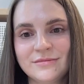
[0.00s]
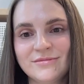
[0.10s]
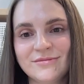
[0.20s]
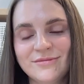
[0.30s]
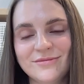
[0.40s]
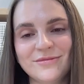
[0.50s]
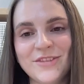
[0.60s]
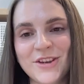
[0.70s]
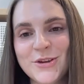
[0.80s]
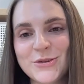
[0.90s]

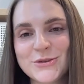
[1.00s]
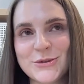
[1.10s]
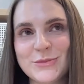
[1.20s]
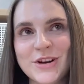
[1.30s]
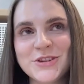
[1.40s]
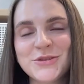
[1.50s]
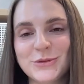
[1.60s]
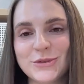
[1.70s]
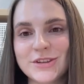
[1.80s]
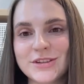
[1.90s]
Thank you so much
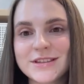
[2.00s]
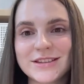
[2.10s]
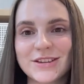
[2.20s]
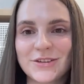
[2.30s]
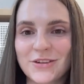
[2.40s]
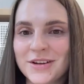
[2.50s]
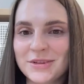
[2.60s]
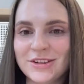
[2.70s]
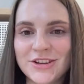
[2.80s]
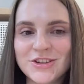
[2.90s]
for this
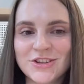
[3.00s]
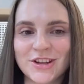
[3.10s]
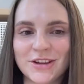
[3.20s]
recommendation.